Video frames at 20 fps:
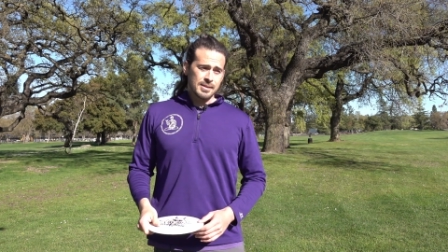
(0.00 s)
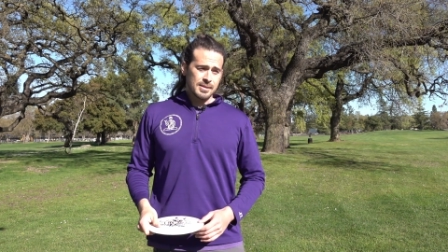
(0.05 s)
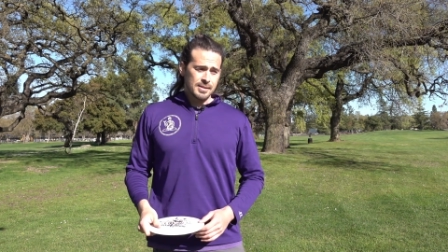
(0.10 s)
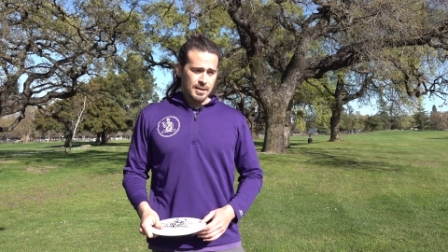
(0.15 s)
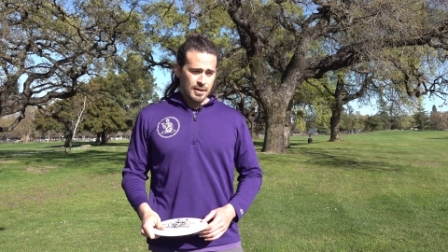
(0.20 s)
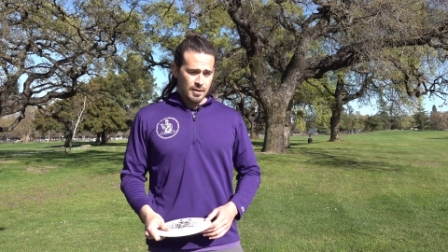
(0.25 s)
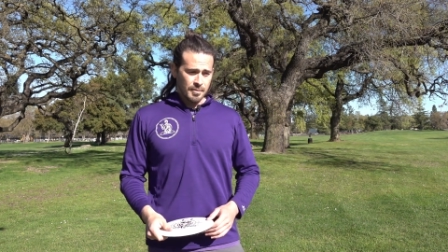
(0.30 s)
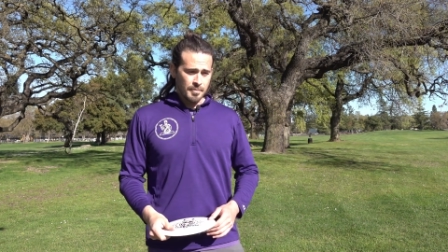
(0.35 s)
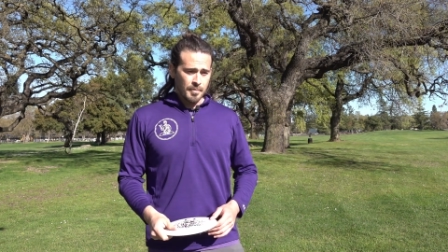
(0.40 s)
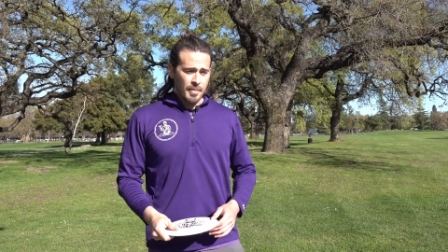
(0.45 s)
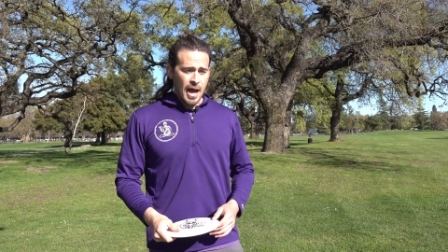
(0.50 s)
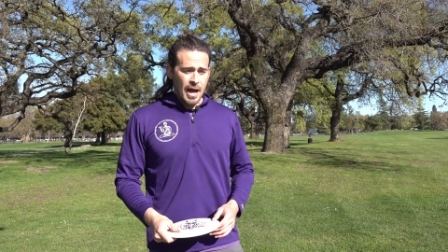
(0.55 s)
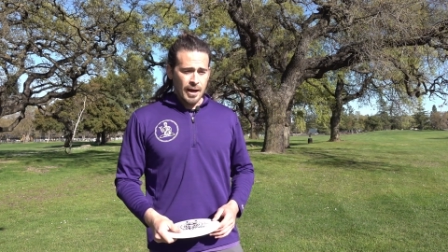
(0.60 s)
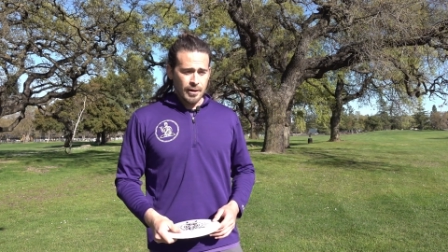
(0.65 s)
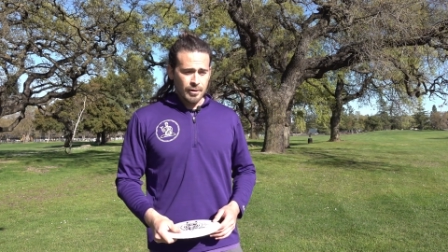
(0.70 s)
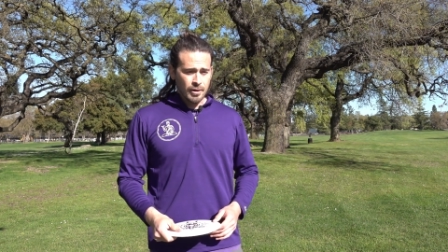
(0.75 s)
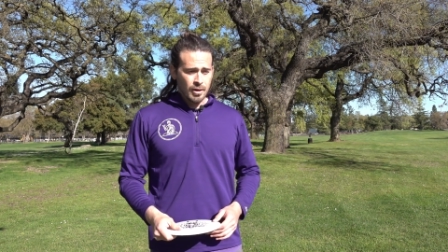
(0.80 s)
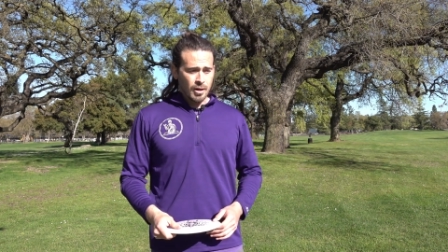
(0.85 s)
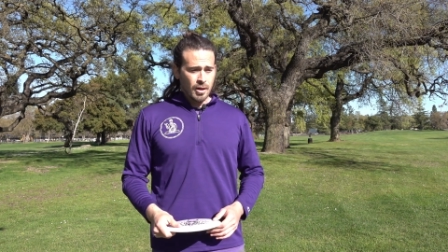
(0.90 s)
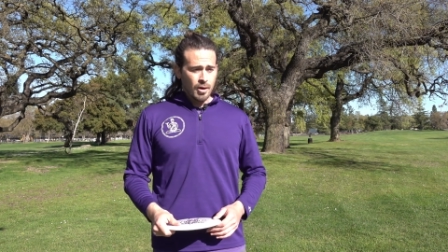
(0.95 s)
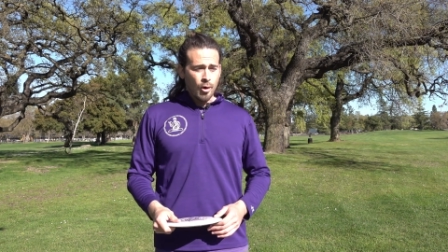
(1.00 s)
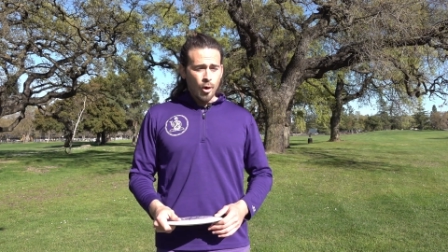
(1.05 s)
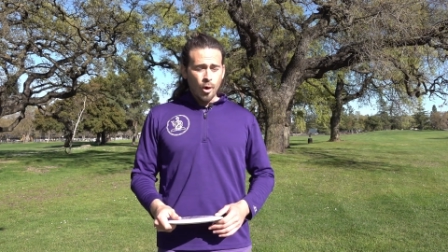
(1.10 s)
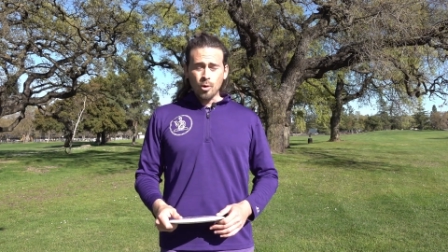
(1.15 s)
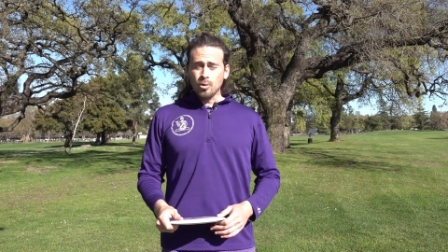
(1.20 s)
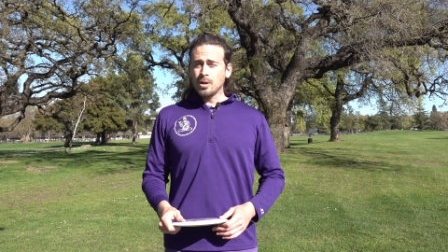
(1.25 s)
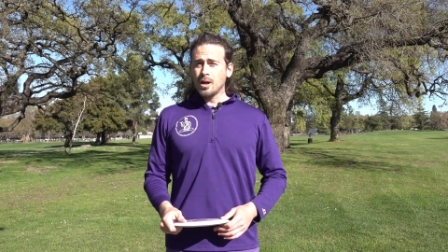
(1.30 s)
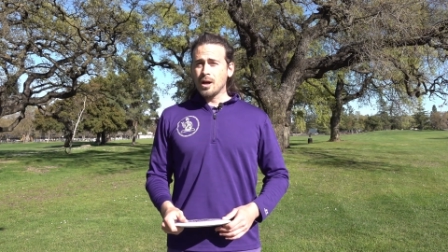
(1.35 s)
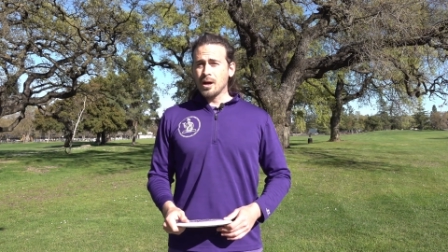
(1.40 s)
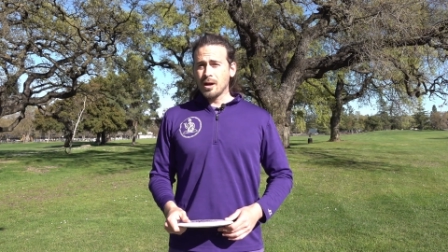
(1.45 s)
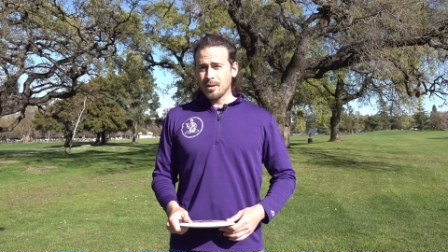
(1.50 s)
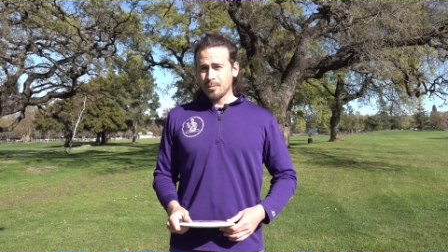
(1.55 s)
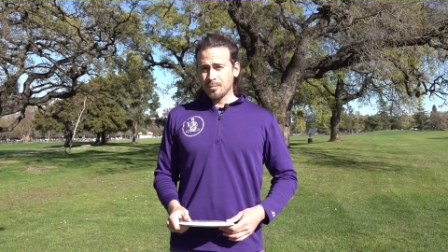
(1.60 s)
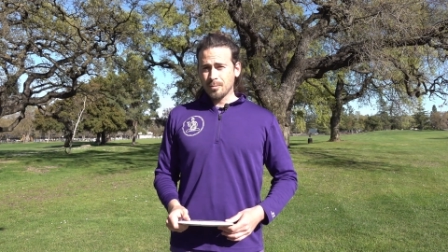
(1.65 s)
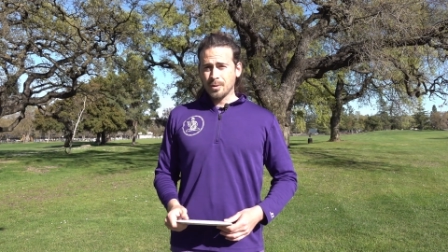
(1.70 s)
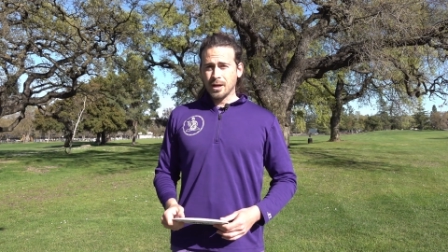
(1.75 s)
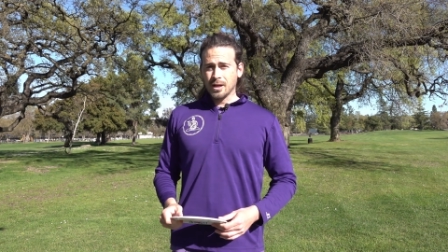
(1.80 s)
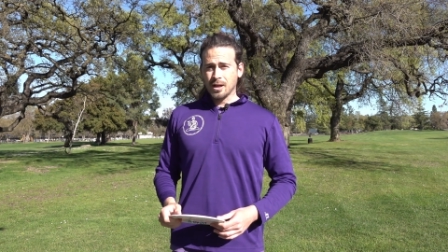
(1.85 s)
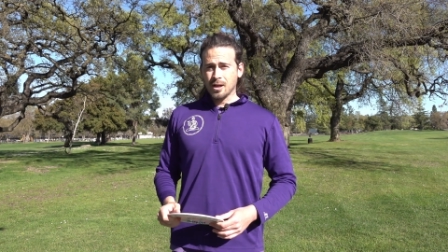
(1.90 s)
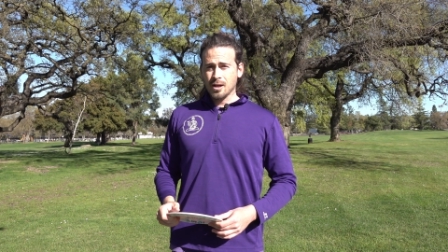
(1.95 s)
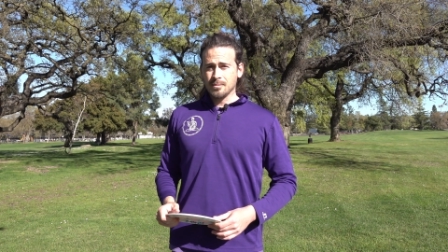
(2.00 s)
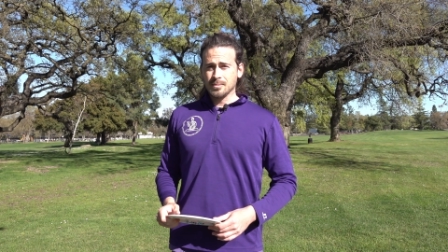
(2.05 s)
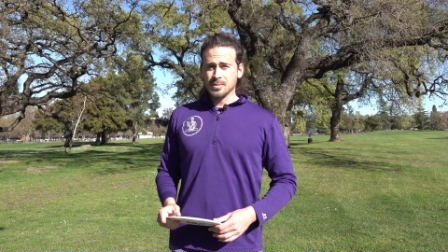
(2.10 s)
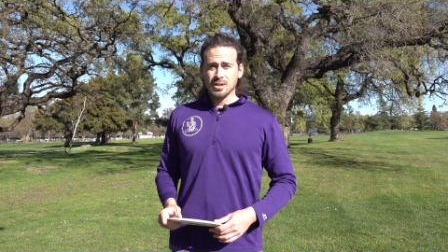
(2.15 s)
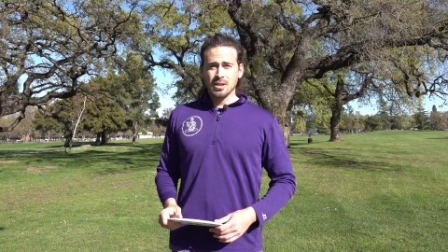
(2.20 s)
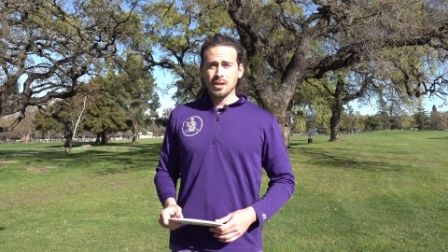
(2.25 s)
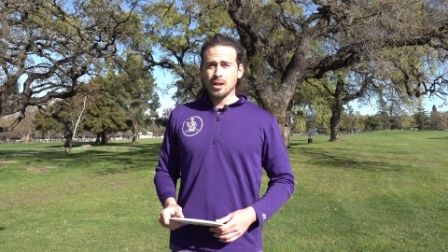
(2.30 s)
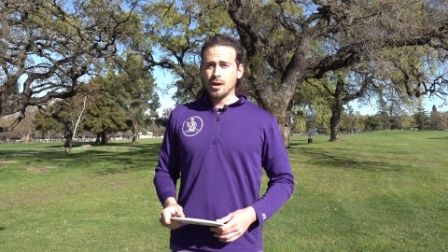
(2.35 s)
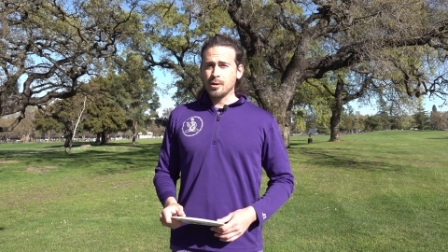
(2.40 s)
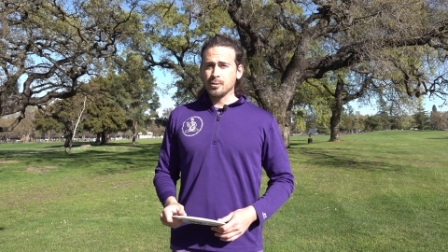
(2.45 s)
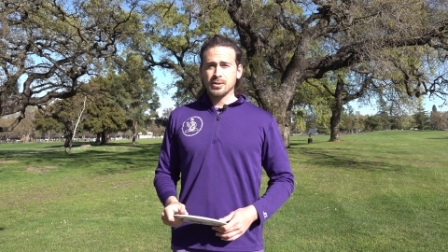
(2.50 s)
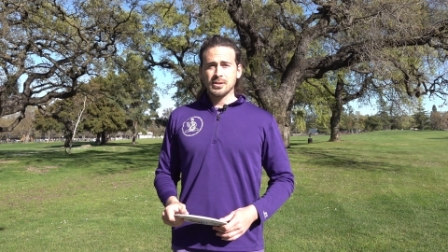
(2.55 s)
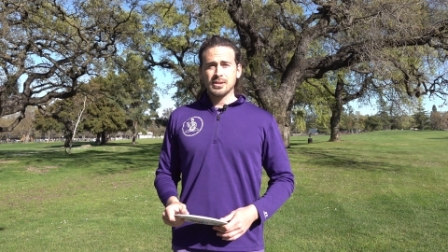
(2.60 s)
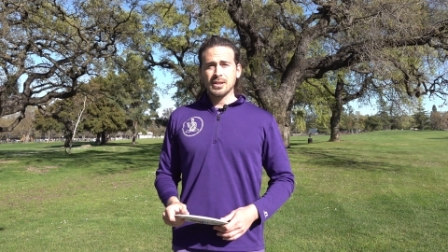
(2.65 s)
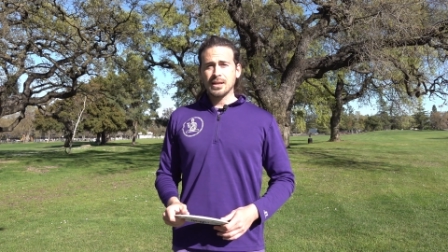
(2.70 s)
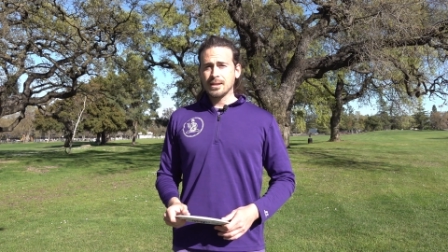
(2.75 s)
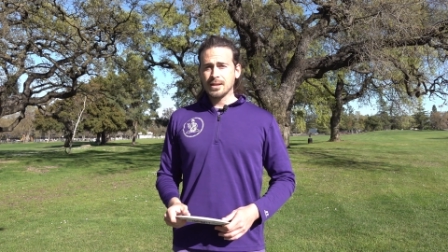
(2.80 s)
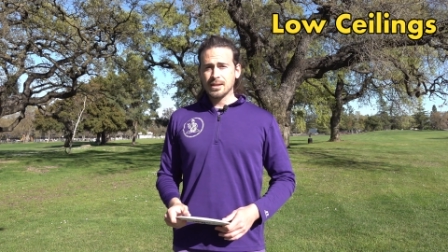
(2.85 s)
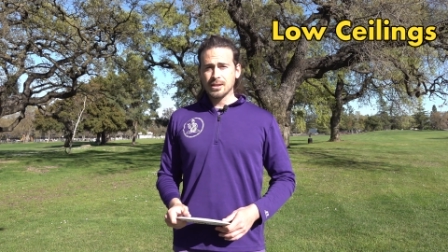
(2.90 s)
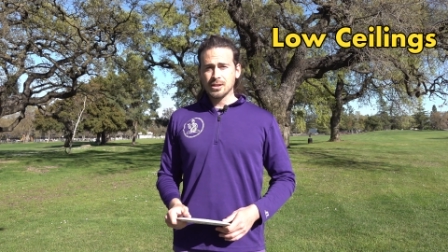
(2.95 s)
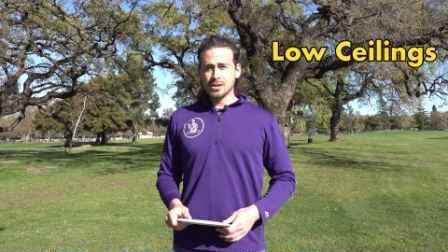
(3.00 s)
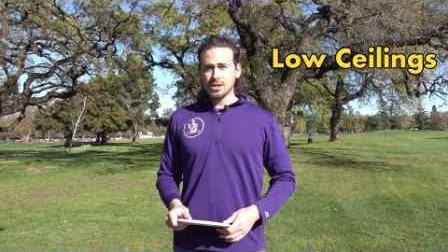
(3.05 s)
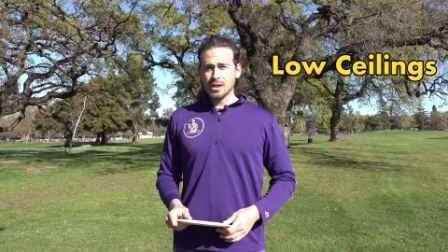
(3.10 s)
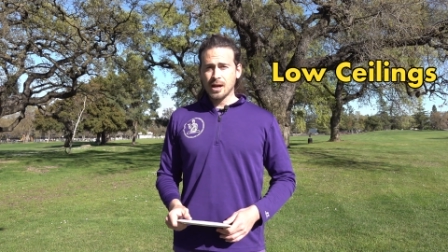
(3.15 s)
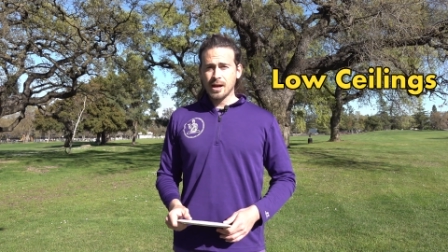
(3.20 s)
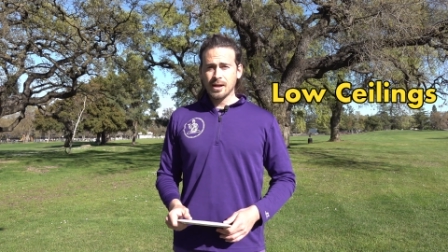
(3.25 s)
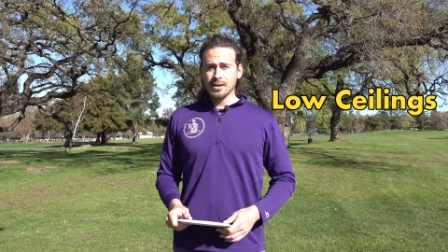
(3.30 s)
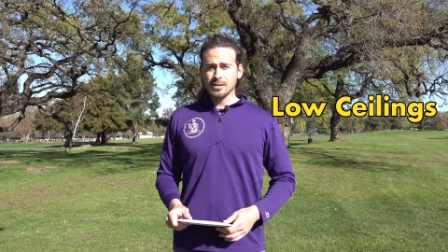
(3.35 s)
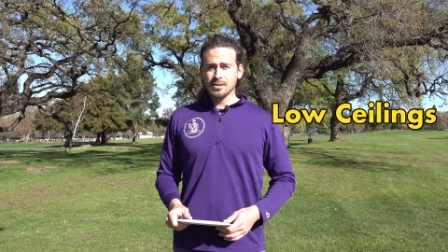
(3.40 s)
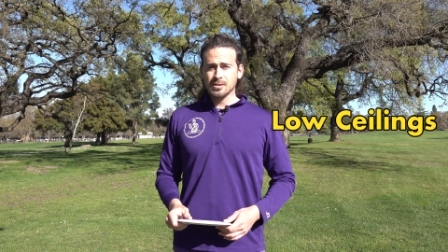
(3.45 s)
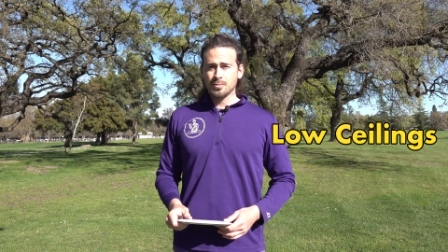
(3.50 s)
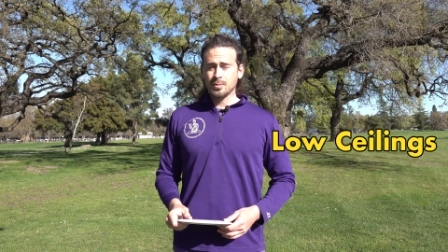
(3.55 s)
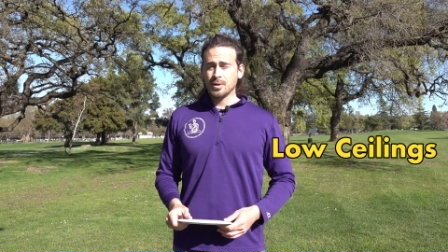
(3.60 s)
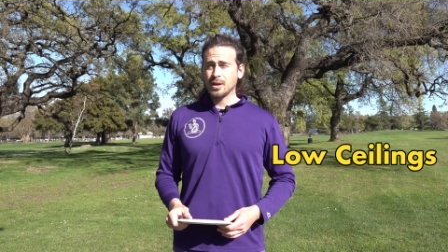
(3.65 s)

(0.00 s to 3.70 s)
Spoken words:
is going to matter a whole lot when it comes to low ceiling shots,